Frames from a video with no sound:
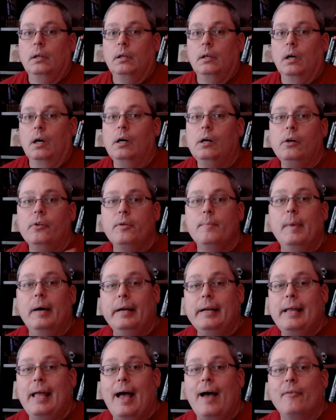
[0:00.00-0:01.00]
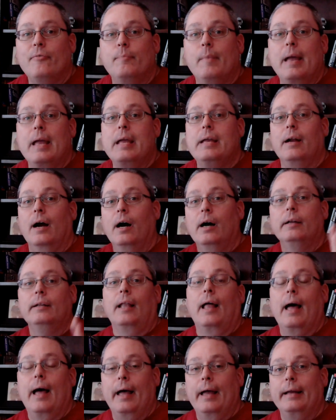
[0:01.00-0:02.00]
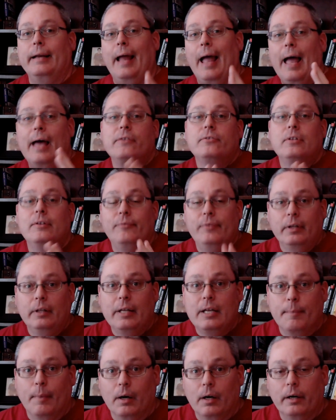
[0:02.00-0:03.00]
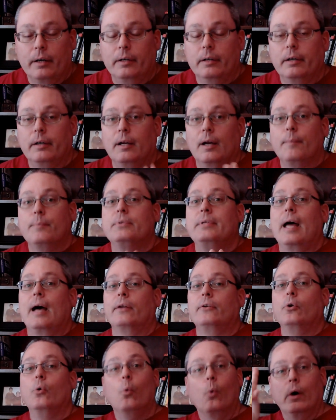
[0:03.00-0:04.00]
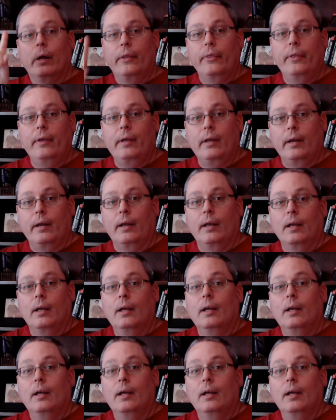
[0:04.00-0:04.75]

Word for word: All the money I've made online as an affiliate marketer comes down to one thing